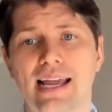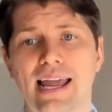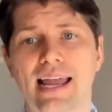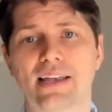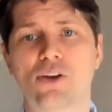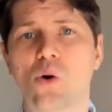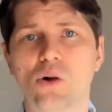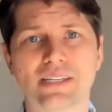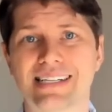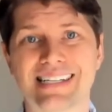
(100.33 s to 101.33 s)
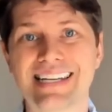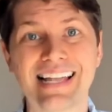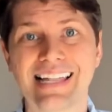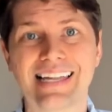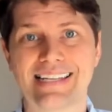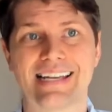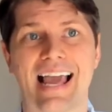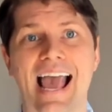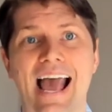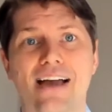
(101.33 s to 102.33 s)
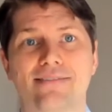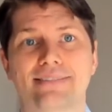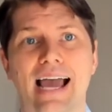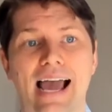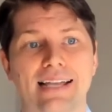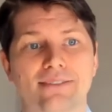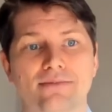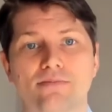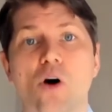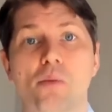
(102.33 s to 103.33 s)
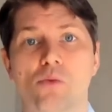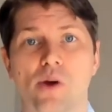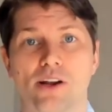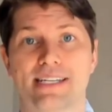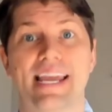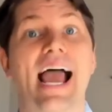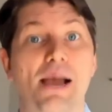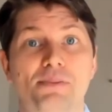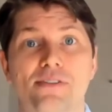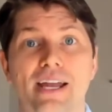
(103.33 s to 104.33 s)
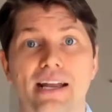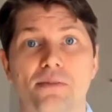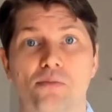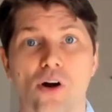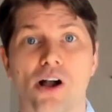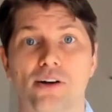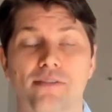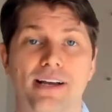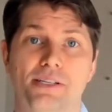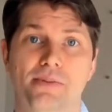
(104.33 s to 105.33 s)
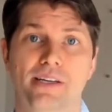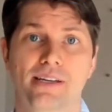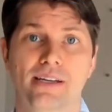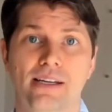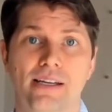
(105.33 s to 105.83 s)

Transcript: And gold still doesn't have that moment where it's captivated broader investor